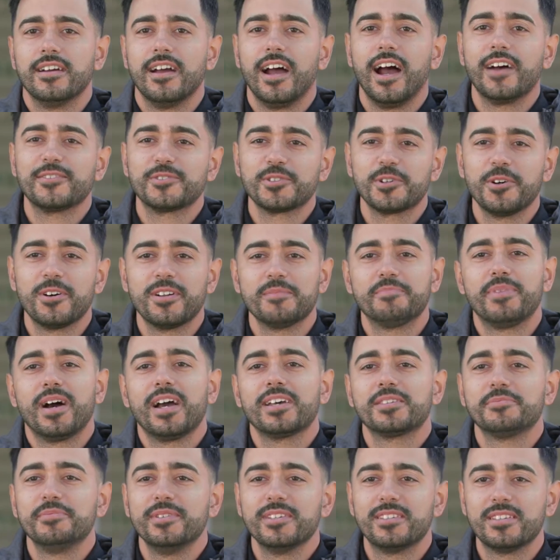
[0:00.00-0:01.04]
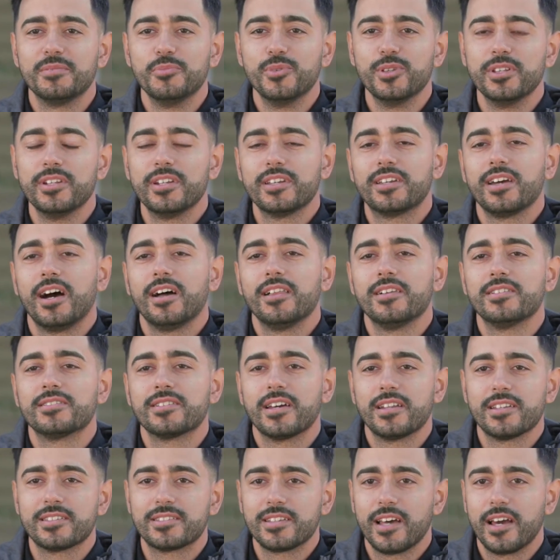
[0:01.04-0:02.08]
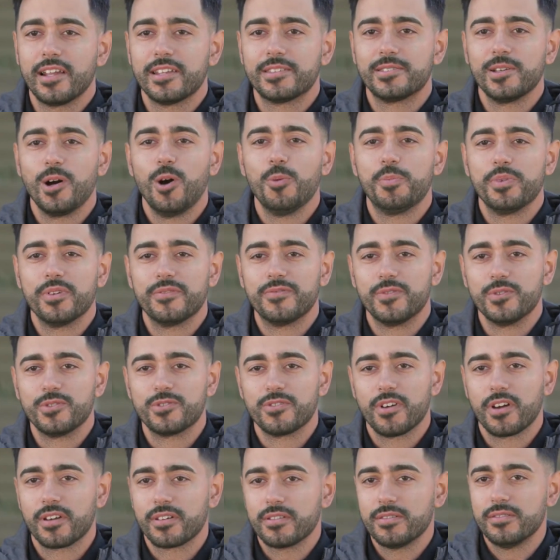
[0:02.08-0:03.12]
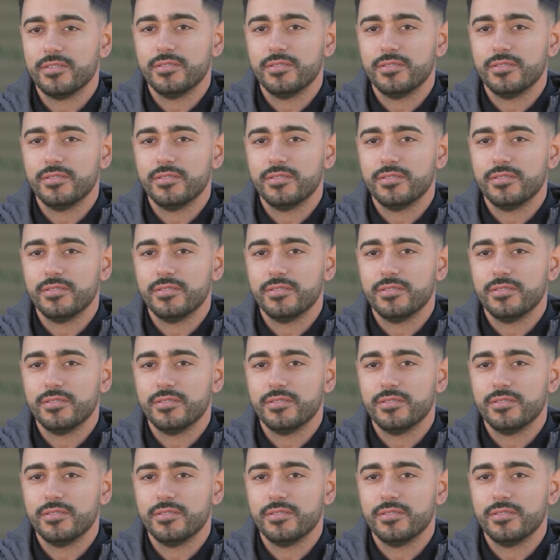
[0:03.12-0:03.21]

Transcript: After going to Pikes Community College, I decided to open a food truck.